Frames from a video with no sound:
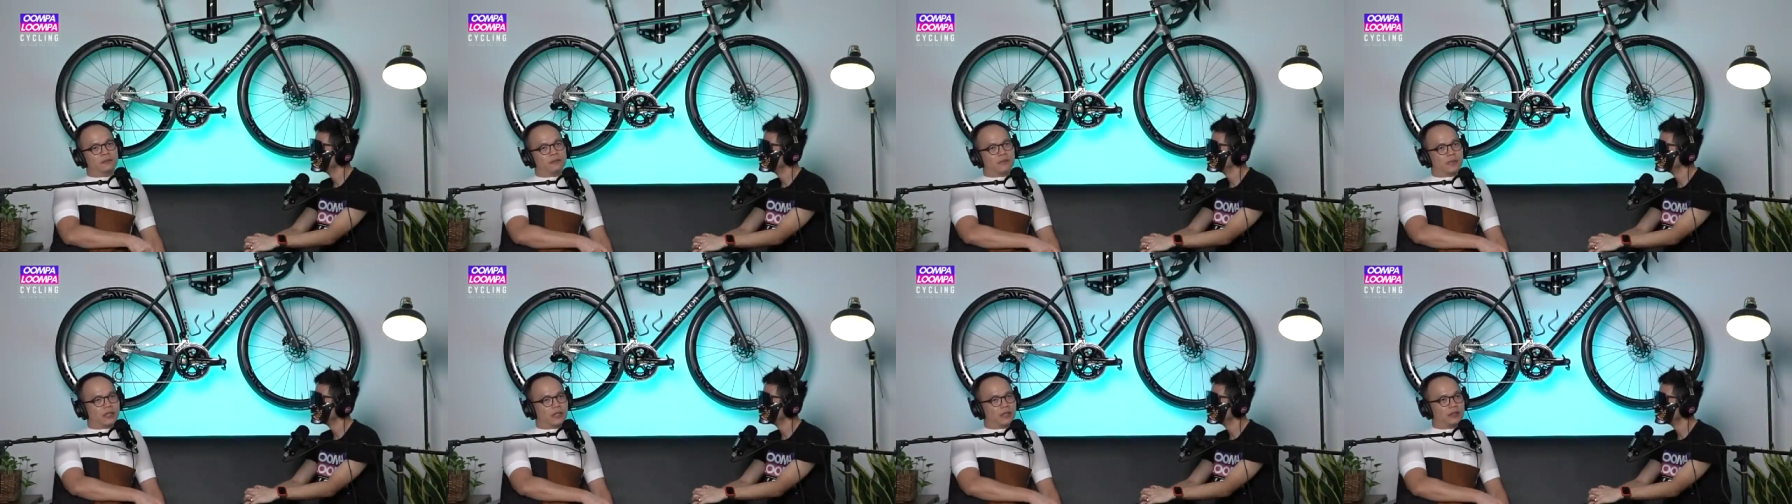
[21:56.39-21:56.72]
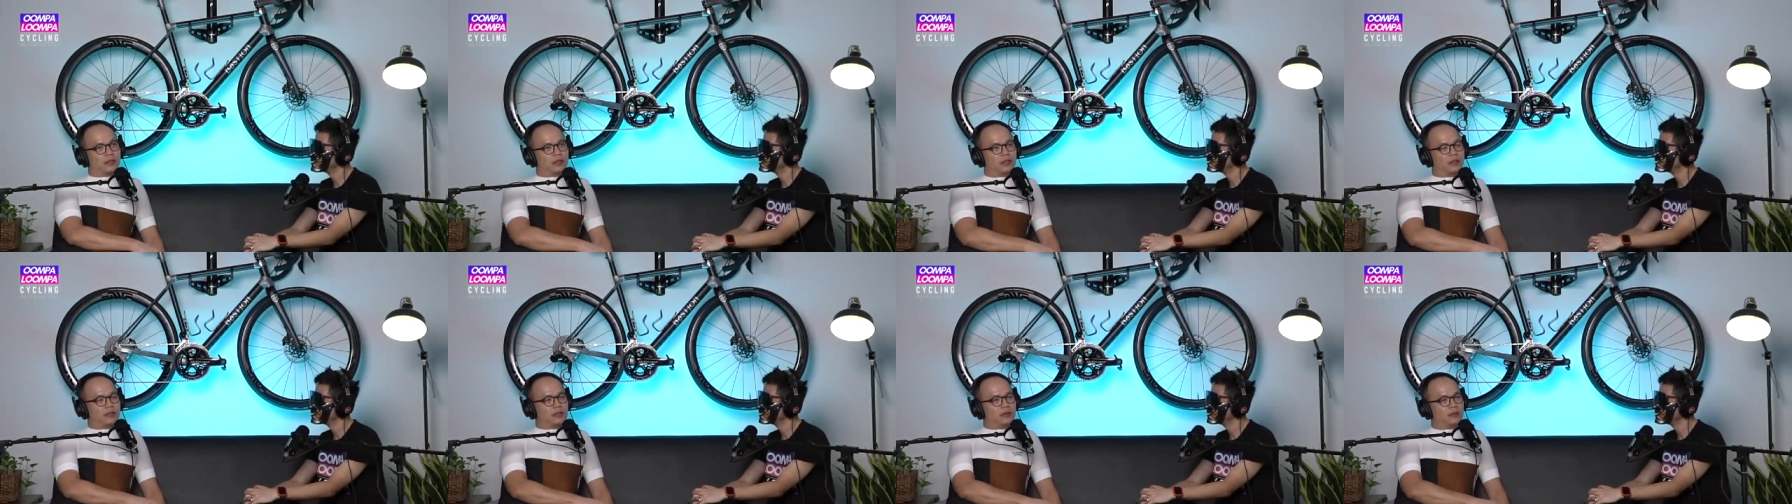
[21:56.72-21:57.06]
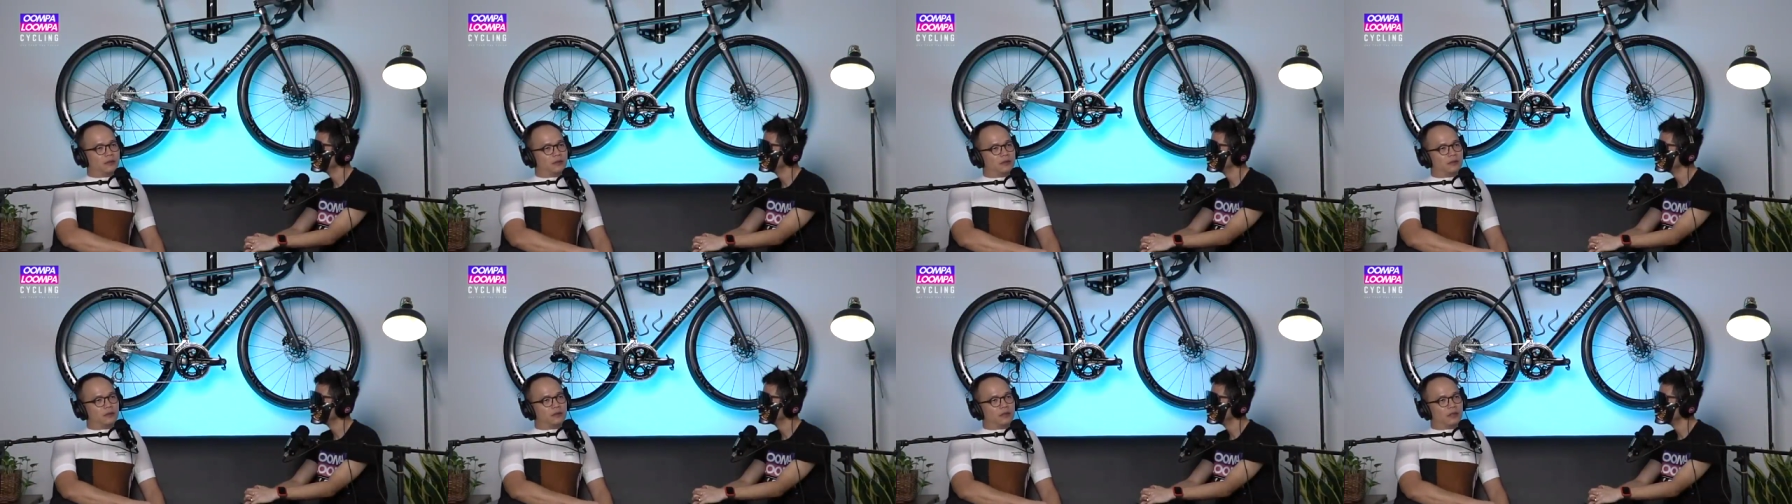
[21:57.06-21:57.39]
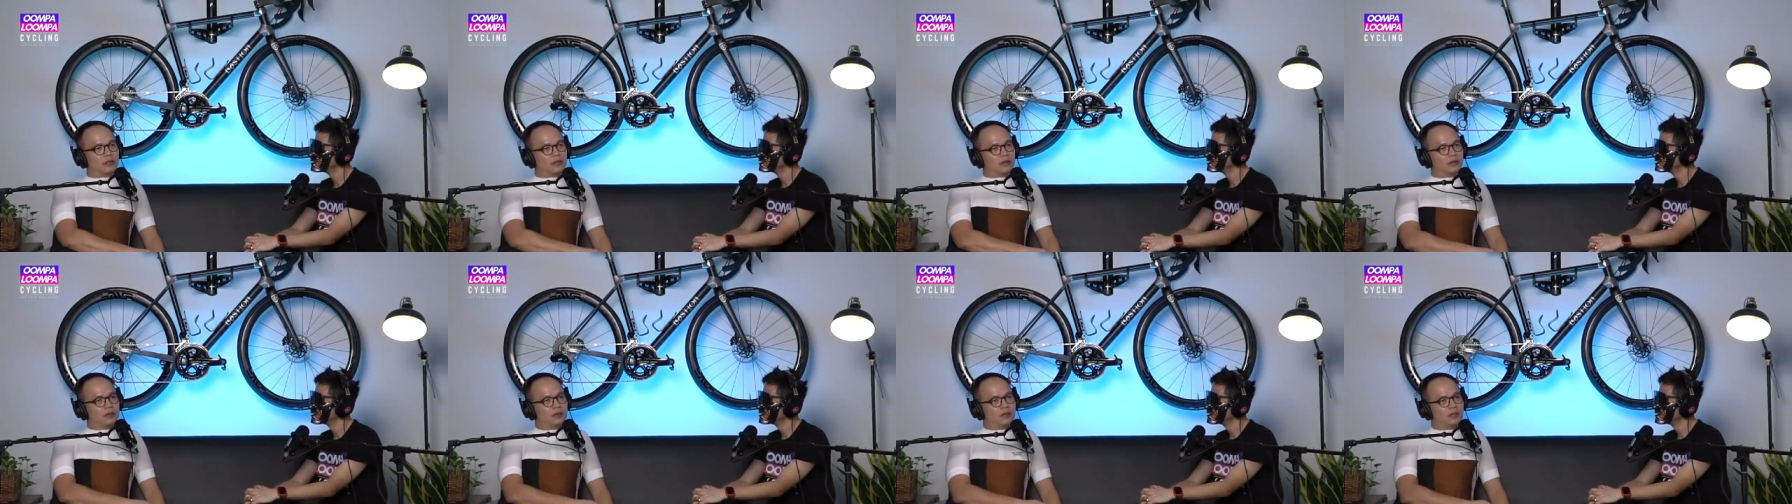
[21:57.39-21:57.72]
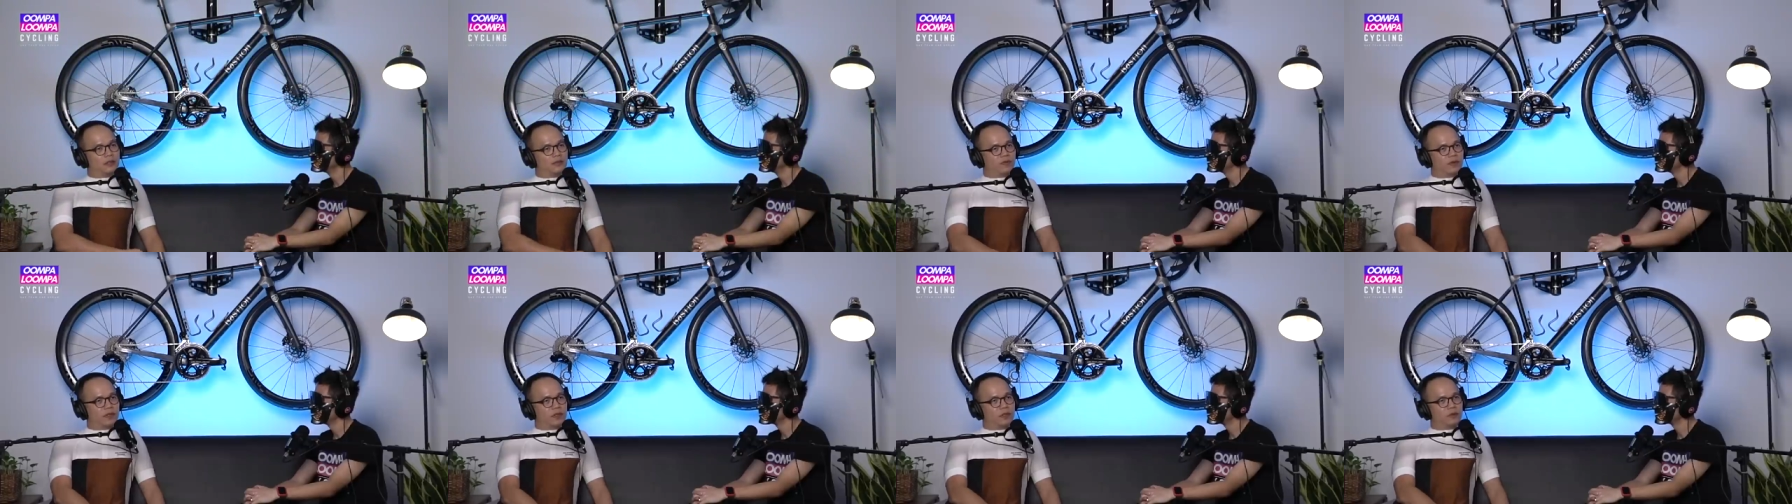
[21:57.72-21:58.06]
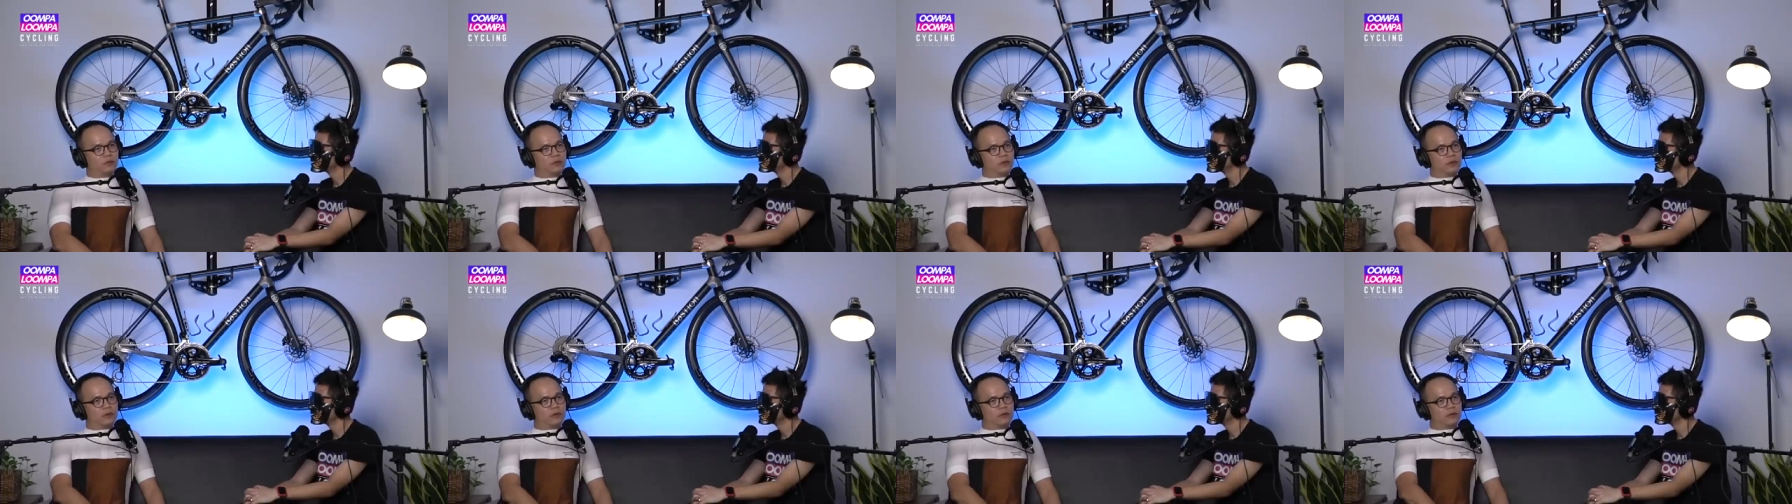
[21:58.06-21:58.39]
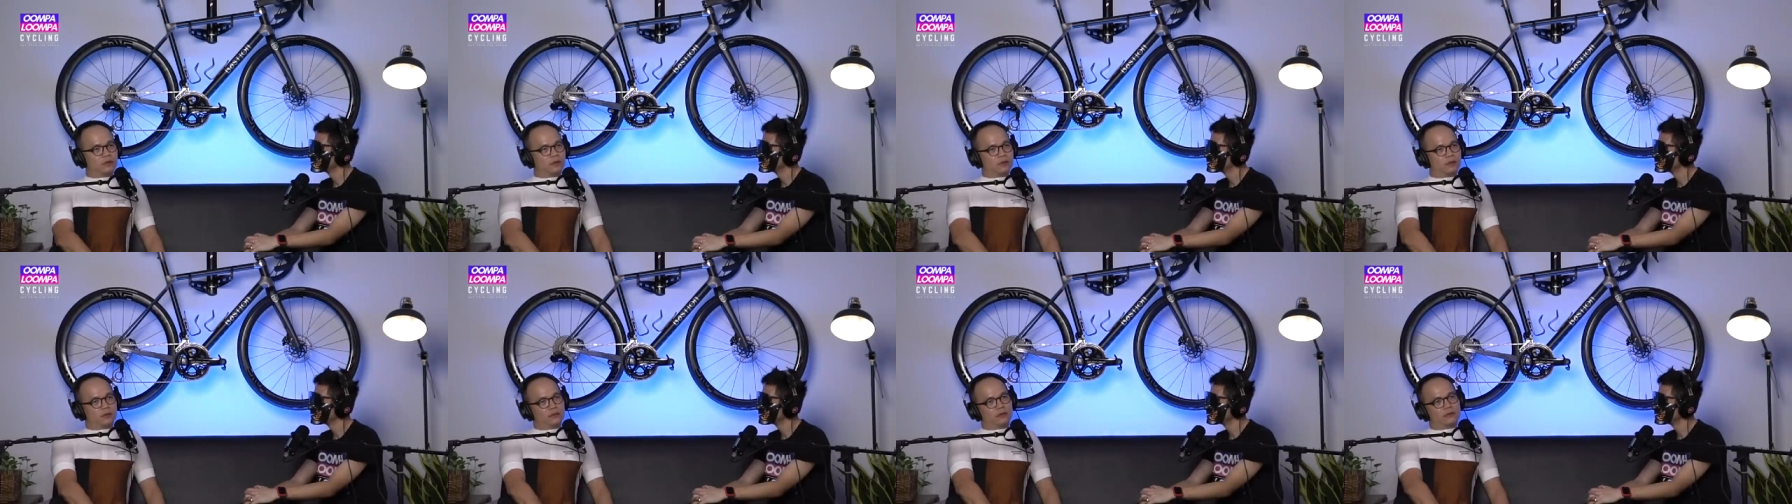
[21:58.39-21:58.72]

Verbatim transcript: but I think I think this fella will